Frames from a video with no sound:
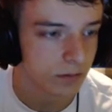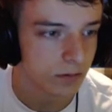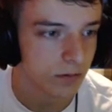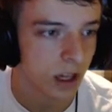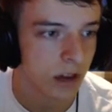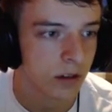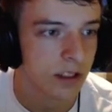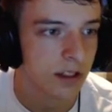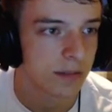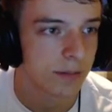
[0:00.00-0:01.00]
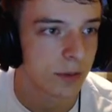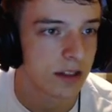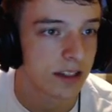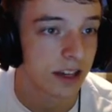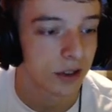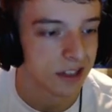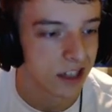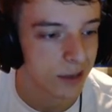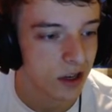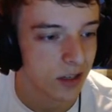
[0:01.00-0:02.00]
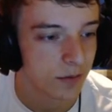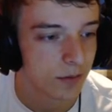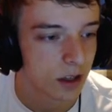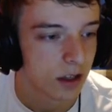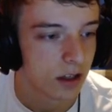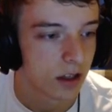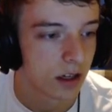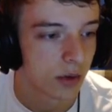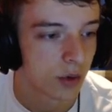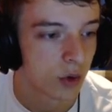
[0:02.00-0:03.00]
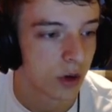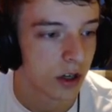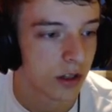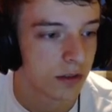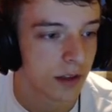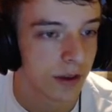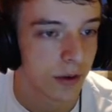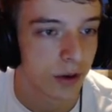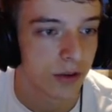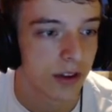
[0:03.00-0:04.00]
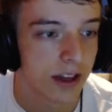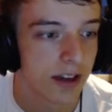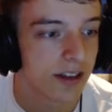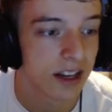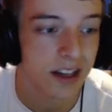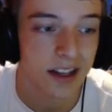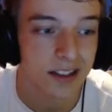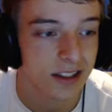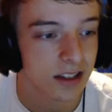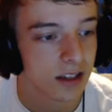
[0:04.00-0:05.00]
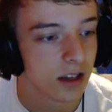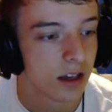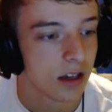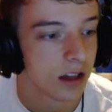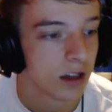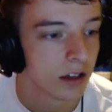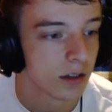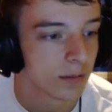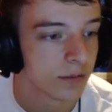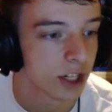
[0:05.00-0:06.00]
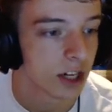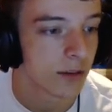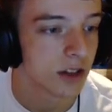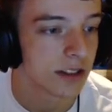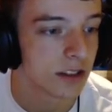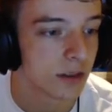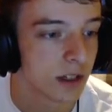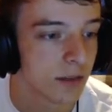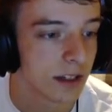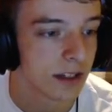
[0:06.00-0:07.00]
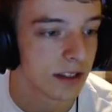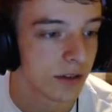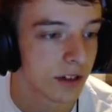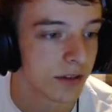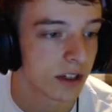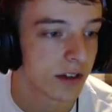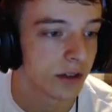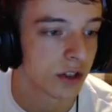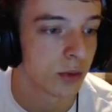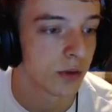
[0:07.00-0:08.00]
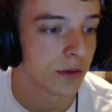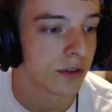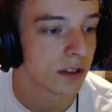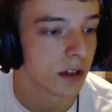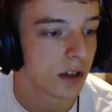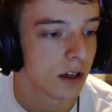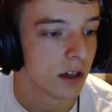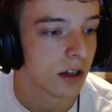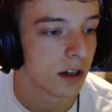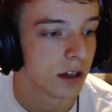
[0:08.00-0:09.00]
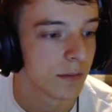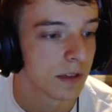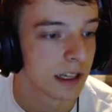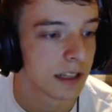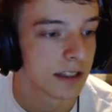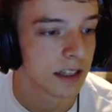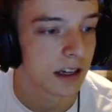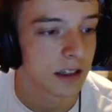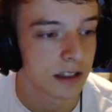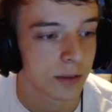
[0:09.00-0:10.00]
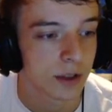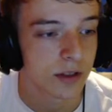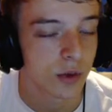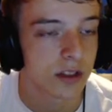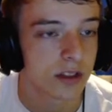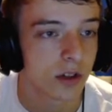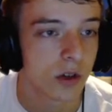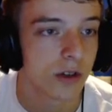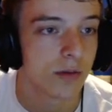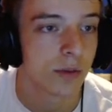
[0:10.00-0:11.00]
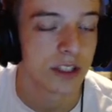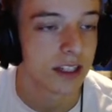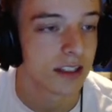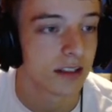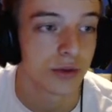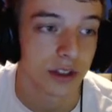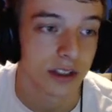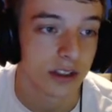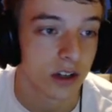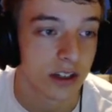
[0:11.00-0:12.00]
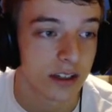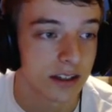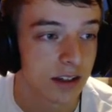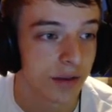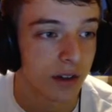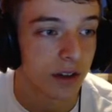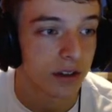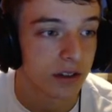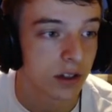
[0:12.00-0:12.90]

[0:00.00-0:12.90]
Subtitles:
Obviously, mons can't really set up on it. Roar, if I wanted to run that instead of Haze. Shadow Ball, Signal Beam, like I said, for different coverage moves. Like I said, Toxic plus Wish, Scald, Protect is really solid itself though, so